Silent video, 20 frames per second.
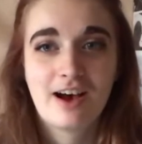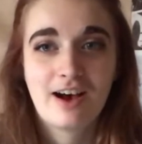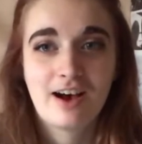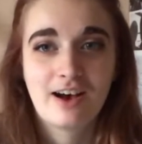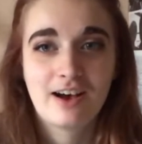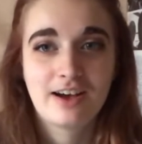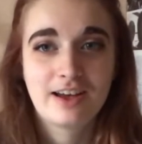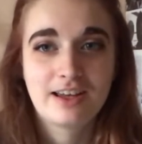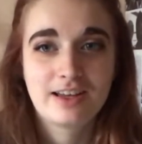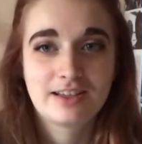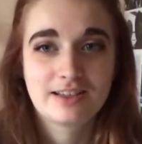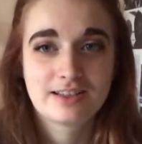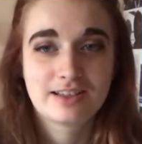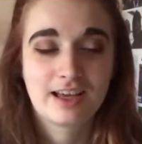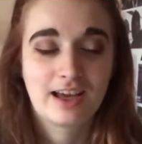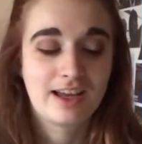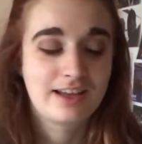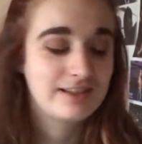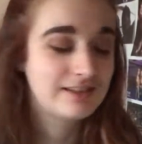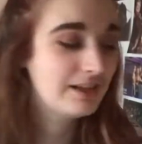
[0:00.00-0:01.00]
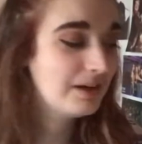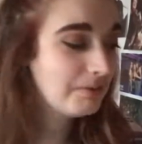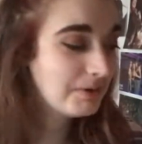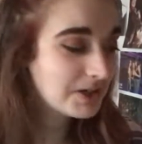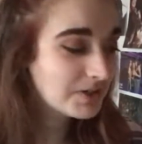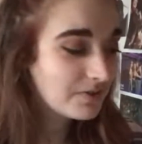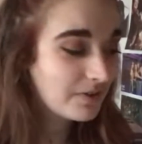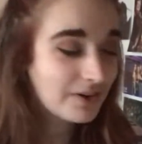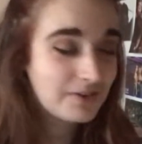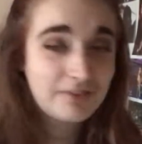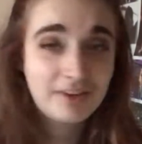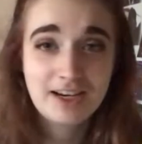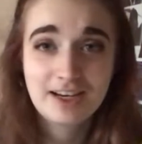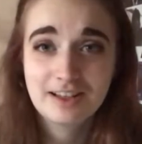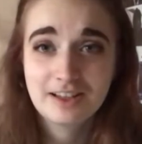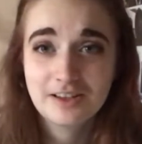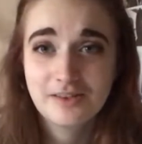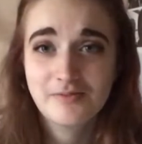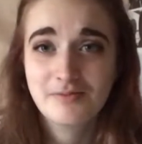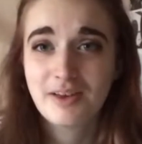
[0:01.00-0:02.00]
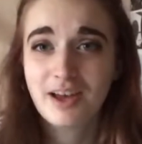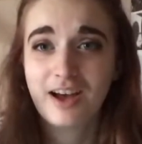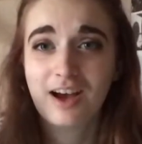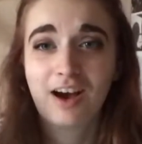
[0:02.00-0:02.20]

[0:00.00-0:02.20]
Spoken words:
I just had so much fun reading them.